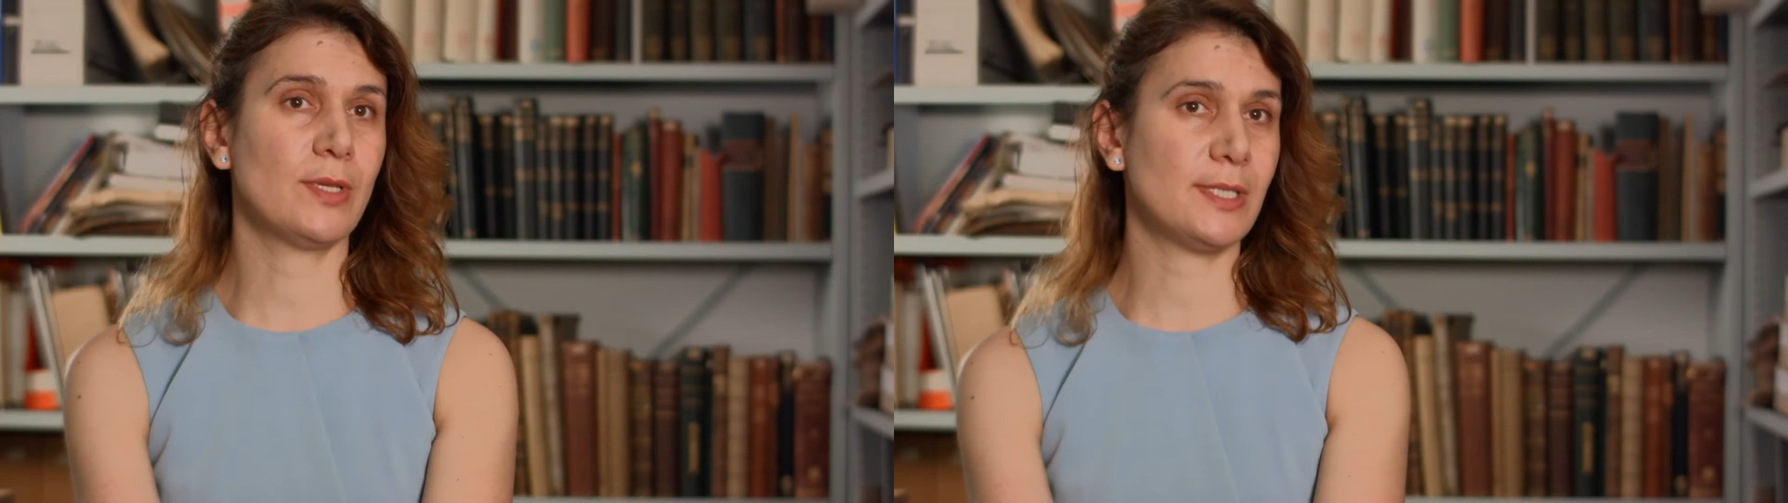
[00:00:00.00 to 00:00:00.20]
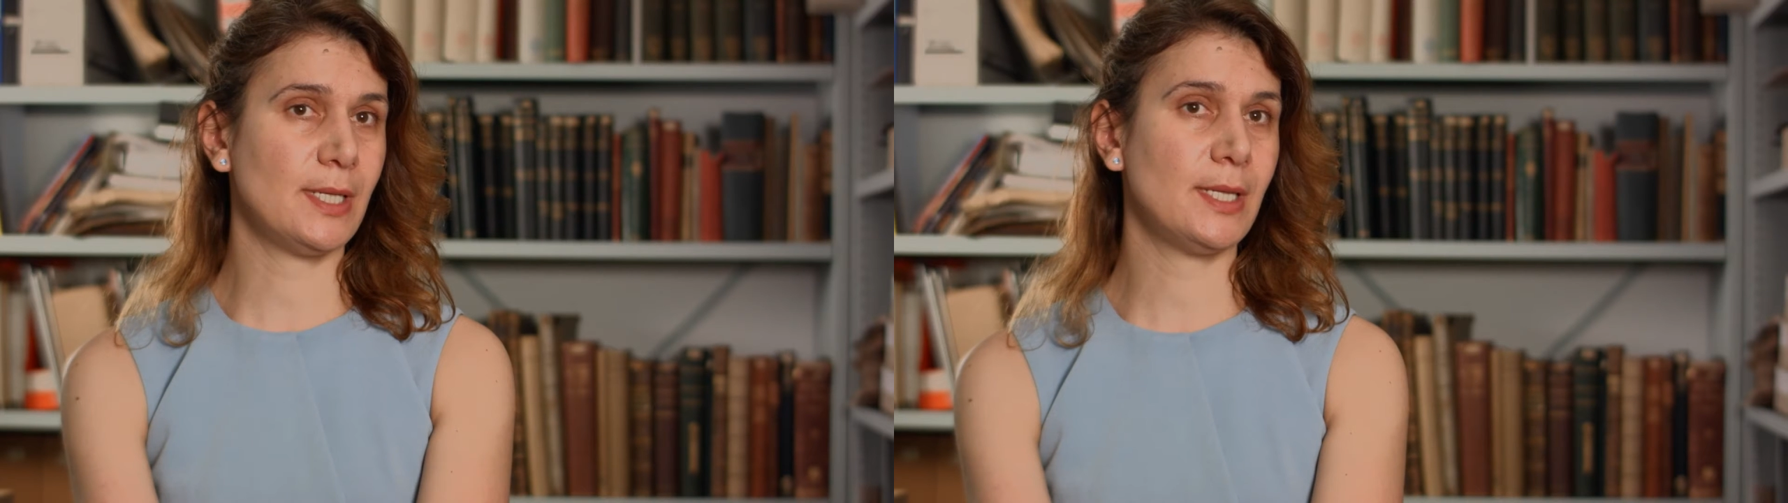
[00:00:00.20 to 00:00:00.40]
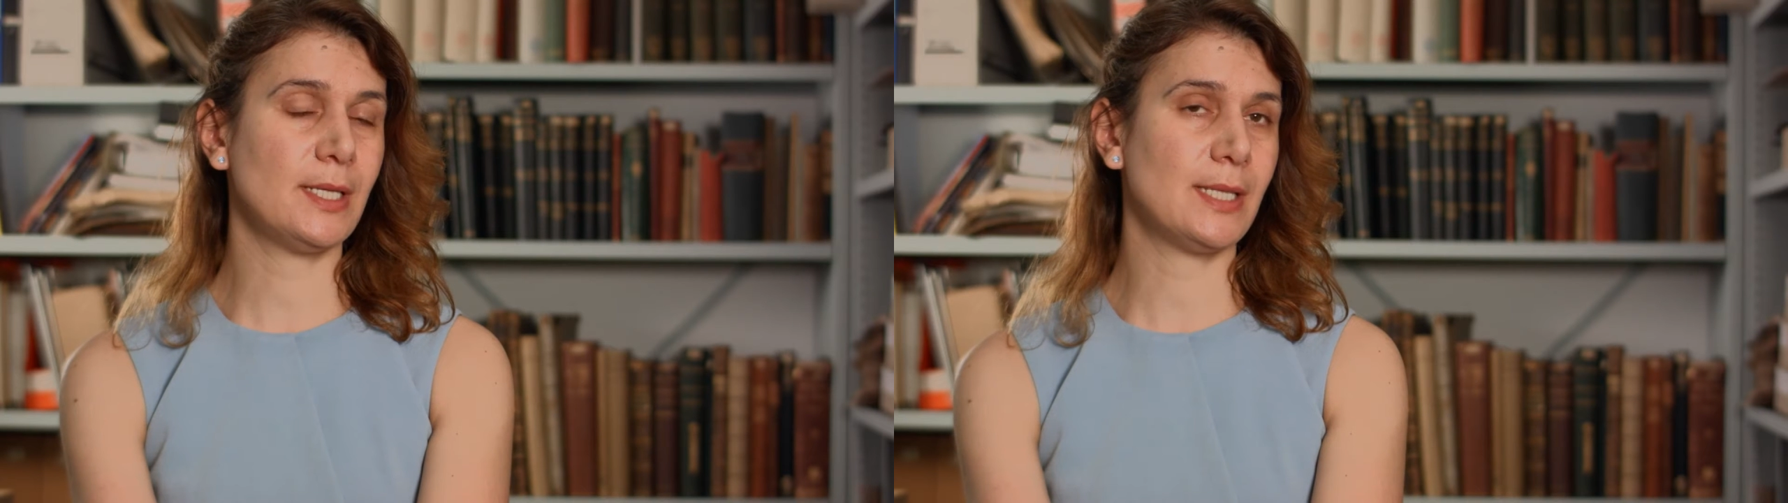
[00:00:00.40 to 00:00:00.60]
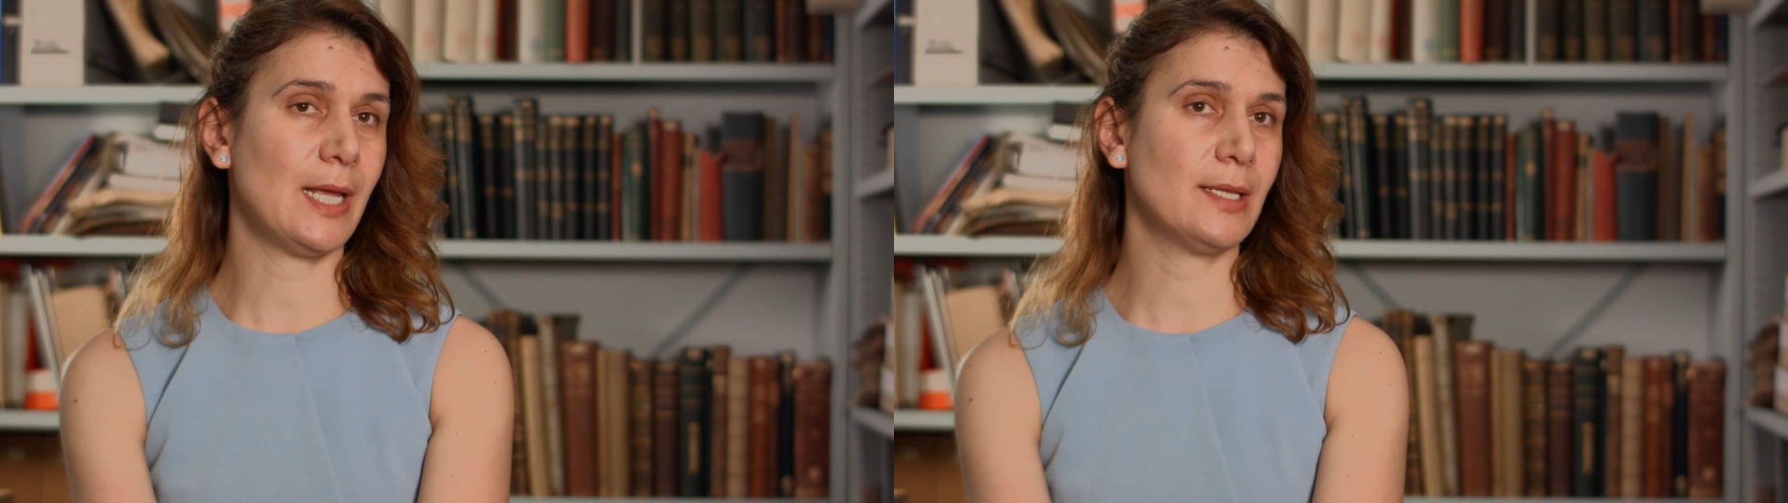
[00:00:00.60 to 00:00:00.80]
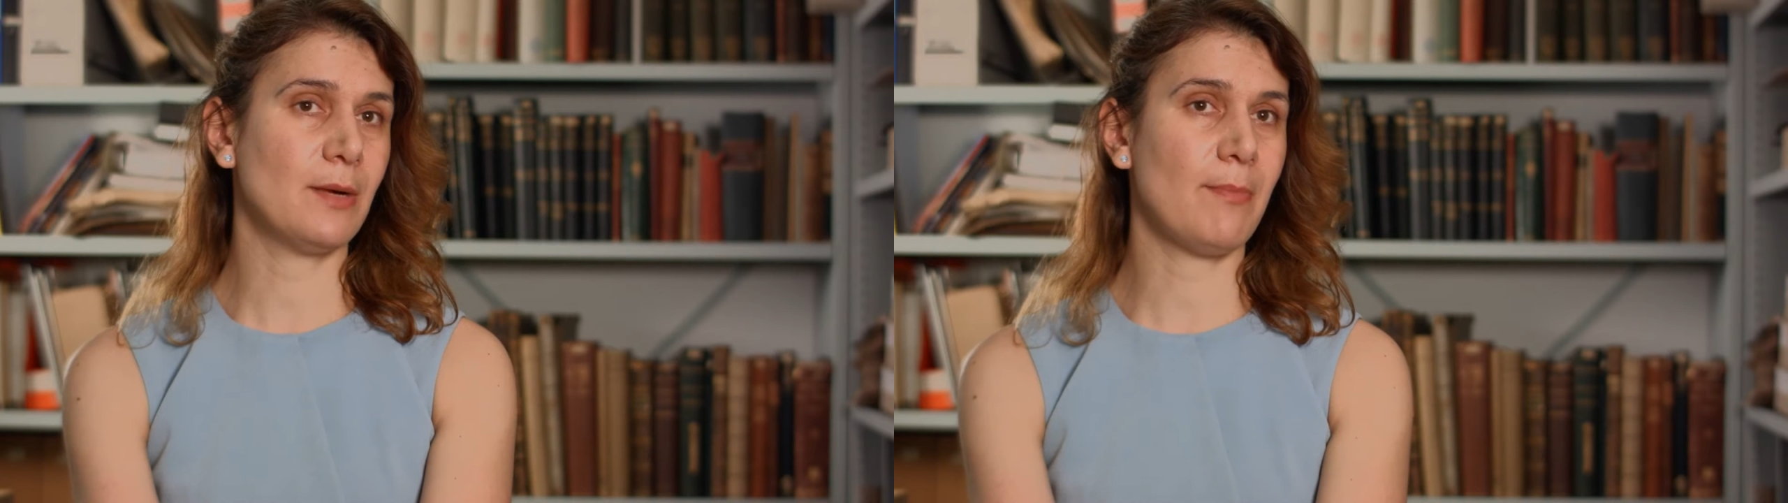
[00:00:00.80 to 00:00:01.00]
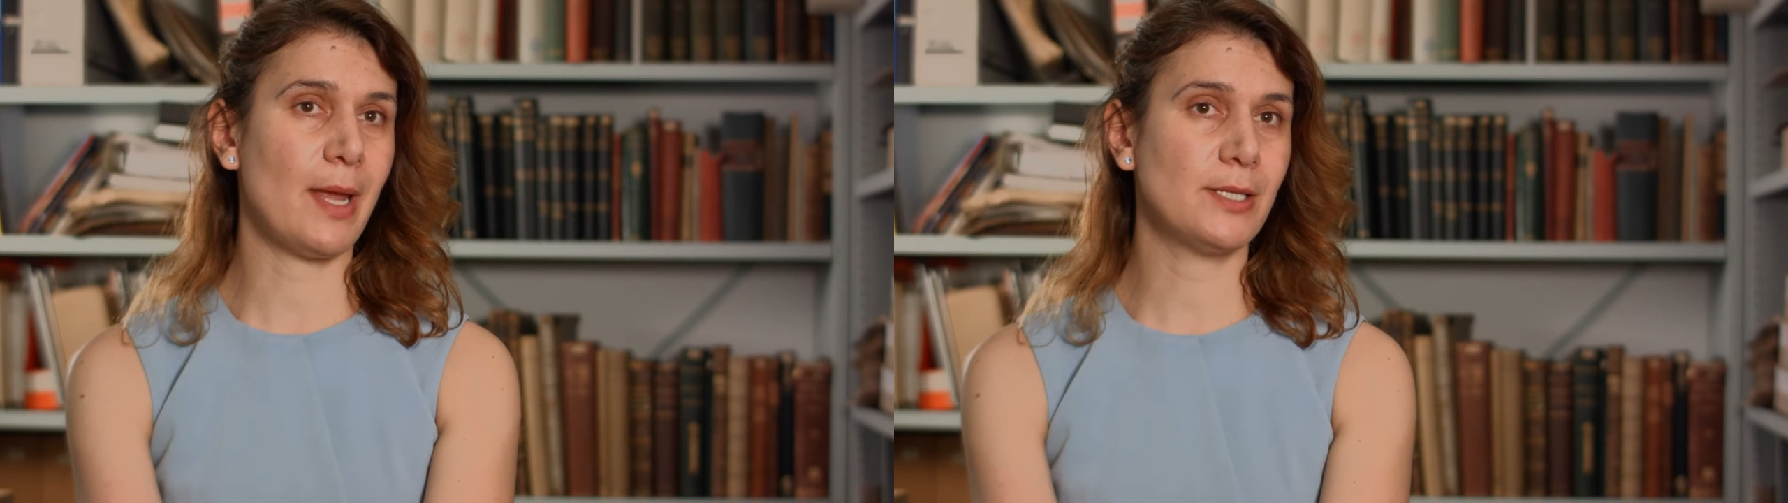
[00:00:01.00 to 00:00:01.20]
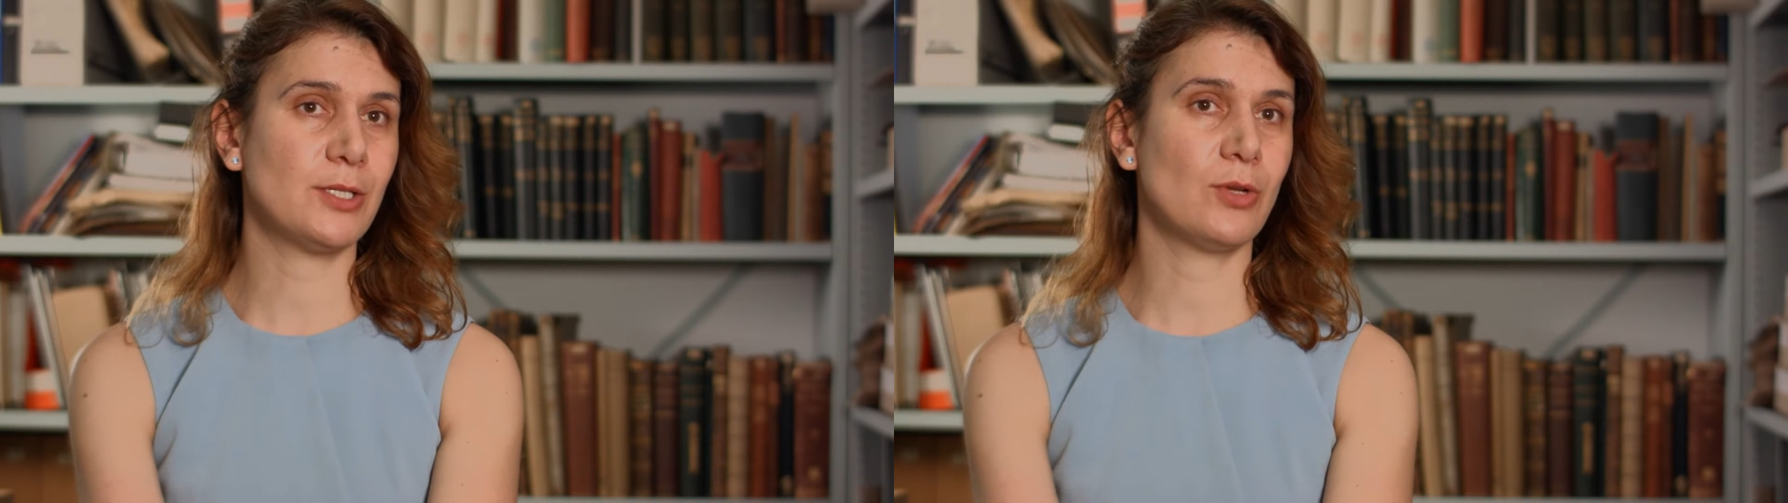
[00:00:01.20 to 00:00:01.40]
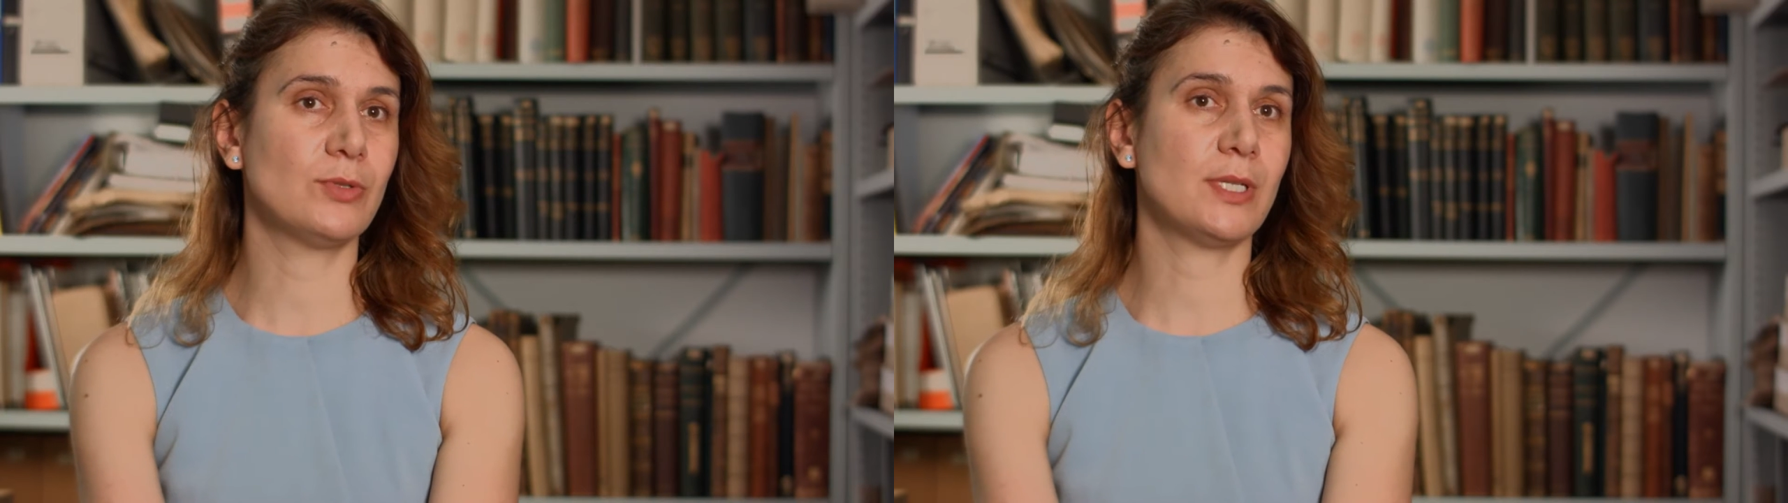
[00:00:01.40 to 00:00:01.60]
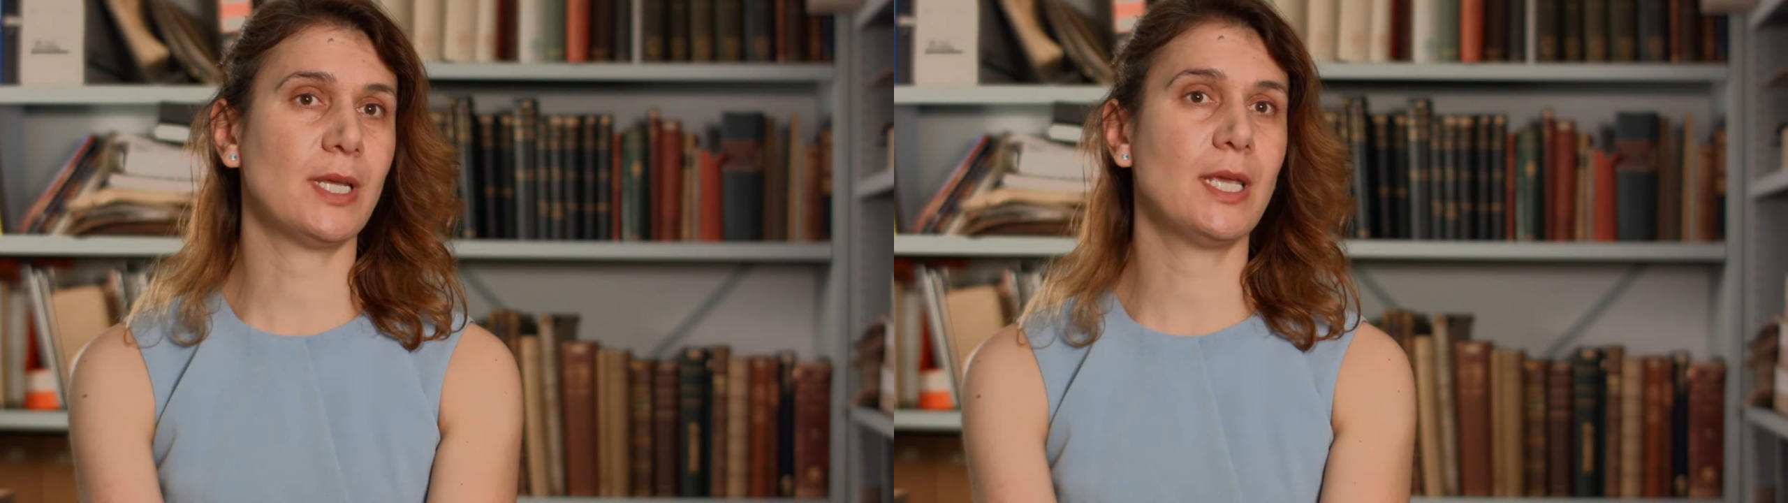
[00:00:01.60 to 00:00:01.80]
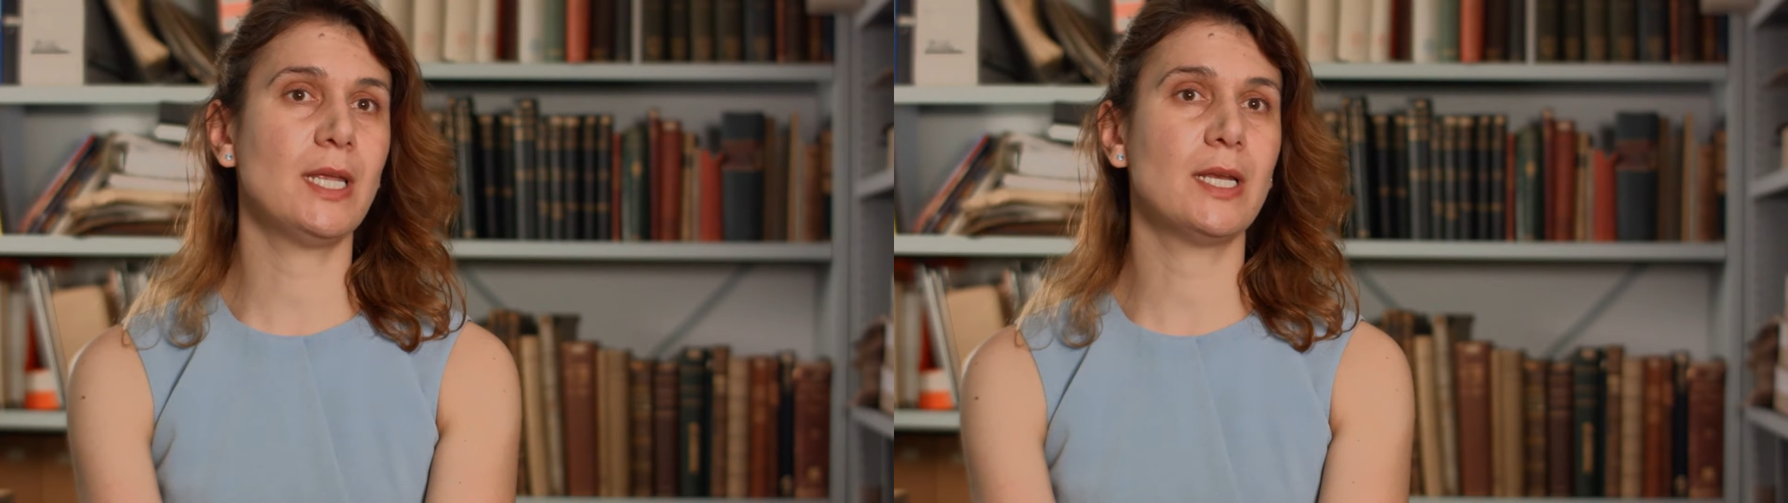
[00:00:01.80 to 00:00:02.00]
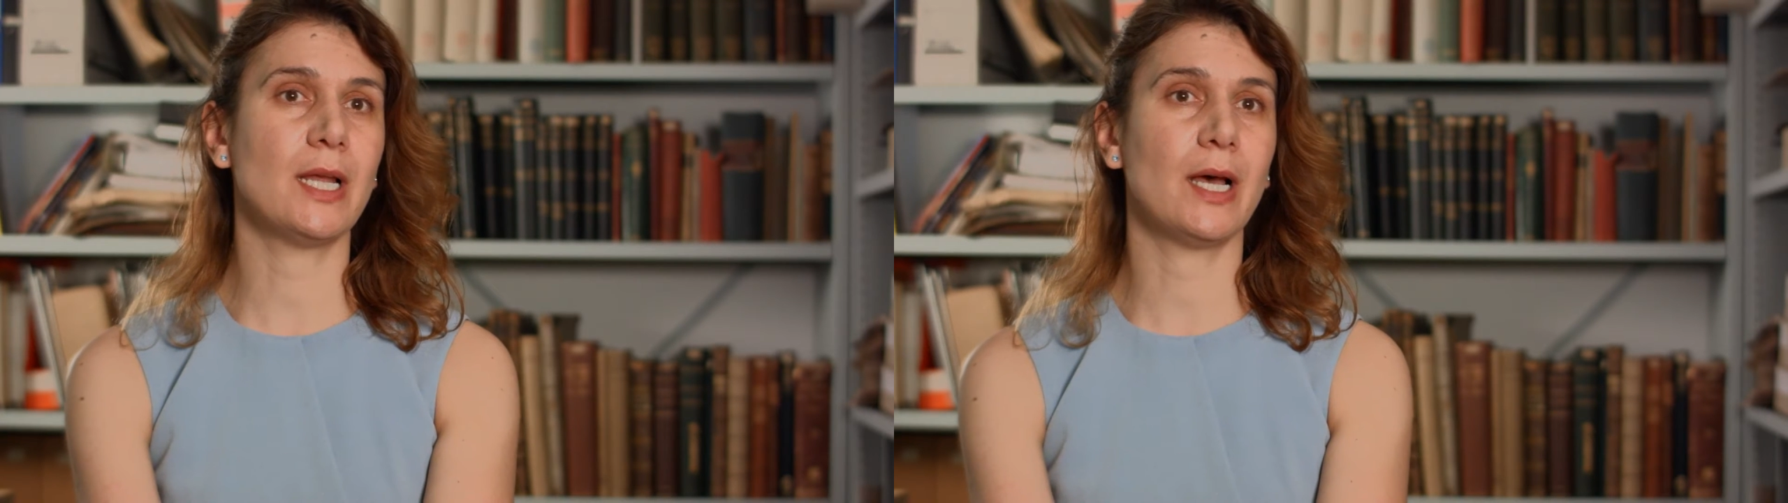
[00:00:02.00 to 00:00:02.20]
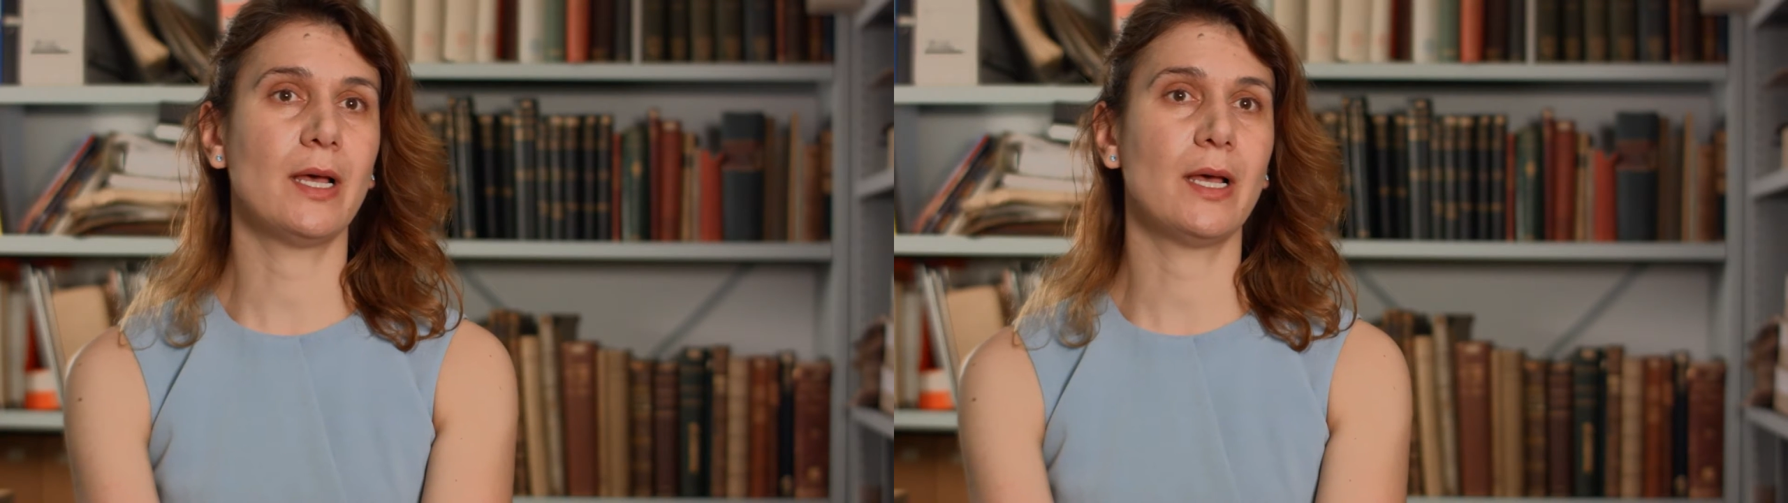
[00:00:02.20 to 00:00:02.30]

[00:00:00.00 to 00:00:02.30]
city is later mentioned in